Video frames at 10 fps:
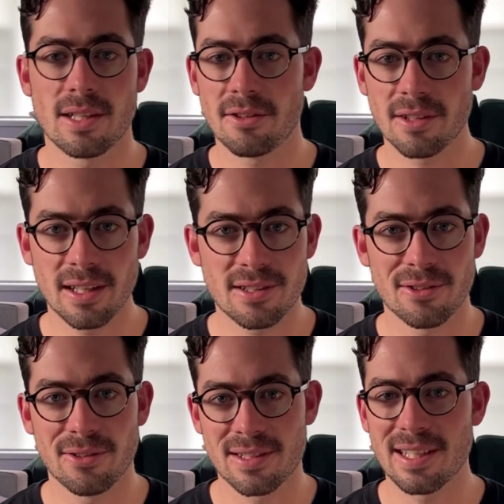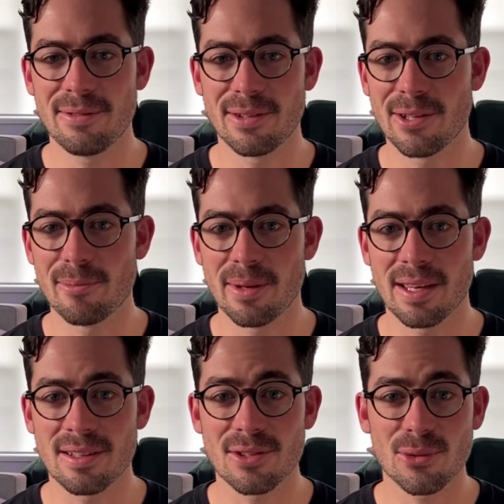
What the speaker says: Generally, to receive the top band,